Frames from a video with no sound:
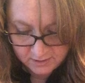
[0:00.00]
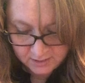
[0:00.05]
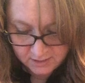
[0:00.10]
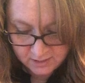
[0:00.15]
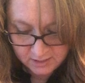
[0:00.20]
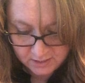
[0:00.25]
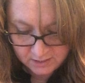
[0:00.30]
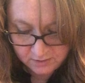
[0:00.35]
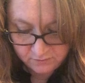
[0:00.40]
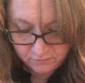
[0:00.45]
get
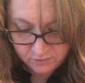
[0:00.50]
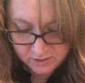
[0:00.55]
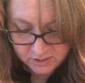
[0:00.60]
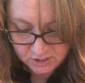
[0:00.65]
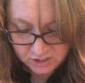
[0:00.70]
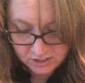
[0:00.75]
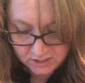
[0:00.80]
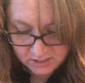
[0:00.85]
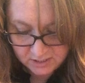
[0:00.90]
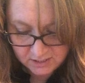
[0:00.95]
any
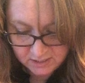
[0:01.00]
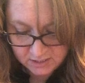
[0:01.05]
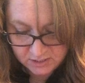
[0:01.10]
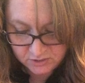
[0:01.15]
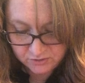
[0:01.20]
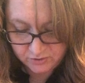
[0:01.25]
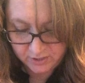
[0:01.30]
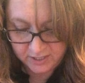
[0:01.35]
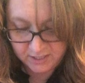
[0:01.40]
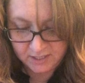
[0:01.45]
ridges
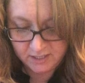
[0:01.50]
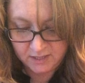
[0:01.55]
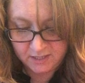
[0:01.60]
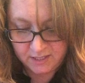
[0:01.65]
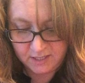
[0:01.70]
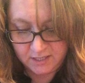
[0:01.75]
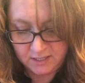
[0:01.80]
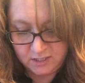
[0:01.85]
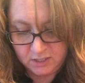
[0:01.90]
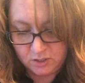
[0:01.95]
or
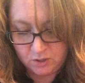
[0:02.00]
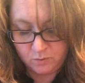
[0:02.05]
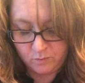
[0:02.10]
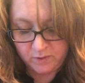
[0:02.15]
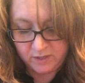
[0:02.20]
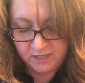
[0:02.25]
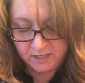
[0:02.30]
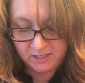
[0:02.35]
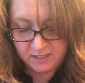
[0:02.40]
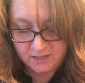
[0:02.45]
anything. You don't
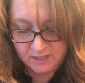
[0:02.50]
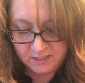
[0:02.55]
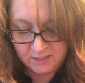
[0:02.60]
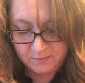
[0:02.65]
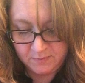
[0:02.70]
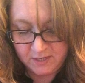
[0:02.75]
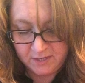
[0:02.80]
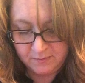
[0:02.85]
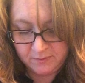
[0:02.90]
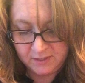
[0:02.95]
want anything to
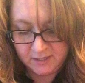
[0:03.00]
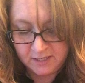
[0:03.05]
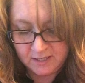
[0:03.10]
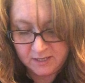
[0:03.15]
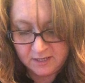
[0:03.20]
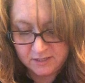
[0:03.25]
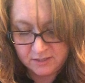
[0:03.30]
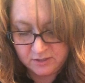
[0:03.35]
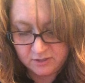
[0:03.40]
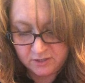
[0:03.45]
be able to get
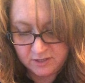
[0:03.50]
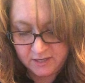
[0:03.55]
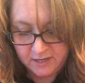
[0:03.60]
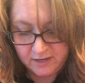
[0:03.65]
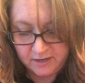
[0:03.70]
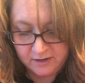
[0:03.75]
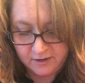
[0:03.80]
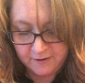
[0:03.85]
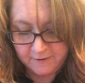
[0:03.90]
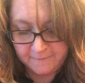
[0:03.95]
under
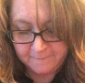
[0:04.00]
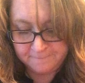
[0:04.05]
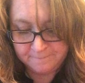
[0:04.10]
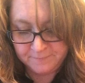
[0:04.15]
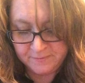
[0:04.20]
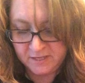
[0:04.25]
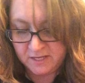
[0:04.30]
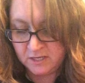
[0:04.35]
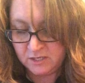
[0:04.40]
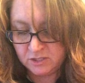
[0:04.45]
there.
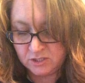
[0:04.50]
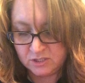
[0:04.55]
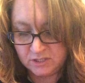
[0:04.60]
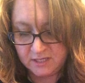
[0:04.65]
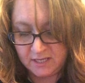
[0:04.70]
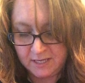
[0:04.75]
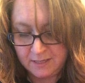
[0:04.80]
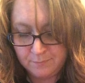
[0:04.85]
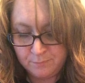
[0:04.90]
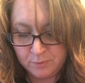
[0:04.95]
Just
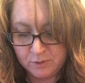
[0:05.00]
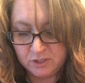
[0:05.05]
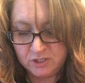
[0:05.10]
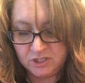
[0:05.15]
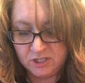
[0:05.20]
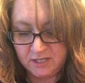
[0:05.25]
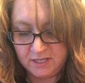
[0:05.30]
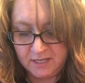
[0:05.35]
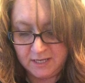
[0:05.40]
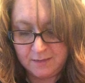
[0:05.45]
keep
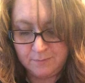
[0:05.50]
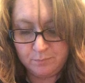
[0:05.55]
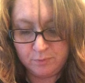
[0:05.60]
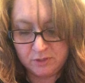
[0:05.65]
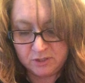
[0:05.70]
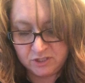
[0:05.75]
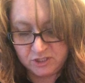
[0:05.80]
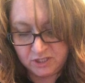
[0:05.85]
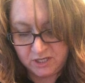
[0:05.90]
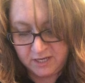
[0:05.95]
pushing, keep
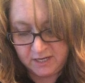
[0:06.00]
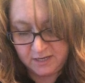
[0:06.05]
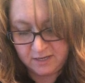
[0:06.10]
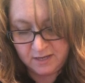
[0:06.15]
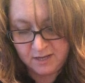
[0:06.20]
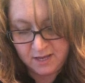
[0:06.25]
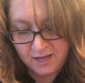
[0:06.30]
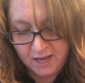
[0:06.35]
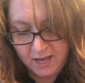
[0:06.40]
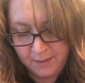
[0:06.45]
pushing.
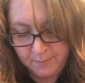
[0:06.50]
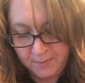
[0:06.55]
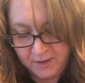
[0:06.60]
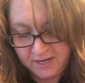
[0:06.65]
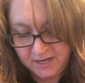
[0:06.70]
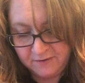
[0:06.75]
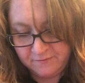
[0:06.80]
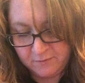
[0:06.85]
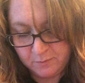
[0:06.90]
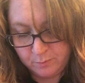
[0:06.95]
I might
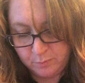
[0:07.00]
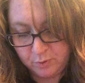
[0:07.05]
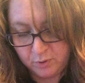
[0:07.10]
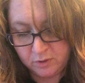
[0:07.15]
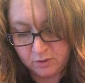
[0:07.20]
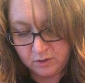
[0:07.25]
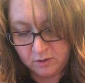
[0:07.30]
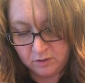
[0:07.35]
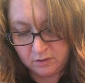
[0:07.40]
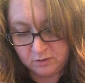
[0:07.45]
even
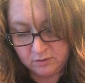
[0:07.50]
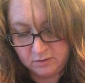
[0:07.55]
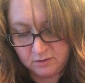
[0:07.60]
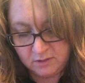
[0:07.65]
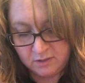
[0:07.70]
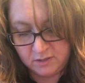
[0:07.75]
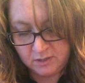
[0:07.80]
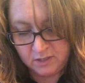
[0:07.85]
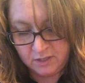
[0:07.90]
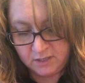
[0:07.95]
pull
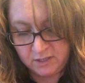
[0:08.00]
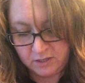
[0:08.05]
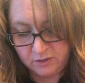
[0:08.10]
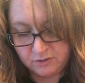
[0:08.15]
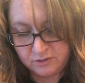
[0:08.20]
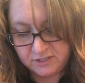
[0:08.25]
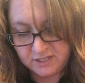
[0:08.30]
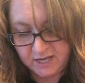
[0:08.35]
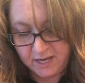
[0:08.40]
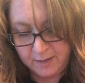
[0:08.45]

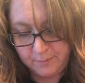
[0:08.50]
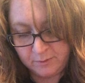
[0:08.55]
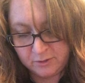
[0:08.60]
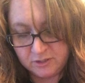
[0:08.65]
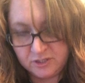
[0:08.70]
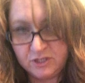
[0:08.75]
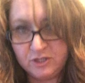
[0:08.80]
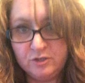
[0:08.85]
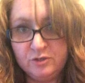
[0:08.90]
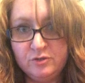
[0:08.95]
another time or
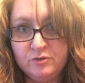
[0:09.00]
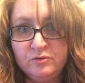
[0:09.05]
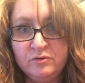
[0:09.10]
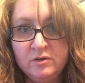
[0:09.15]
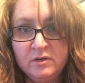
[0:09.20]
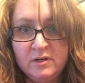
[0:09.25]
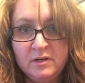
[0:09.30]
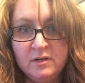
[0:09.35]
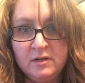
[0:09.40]
2.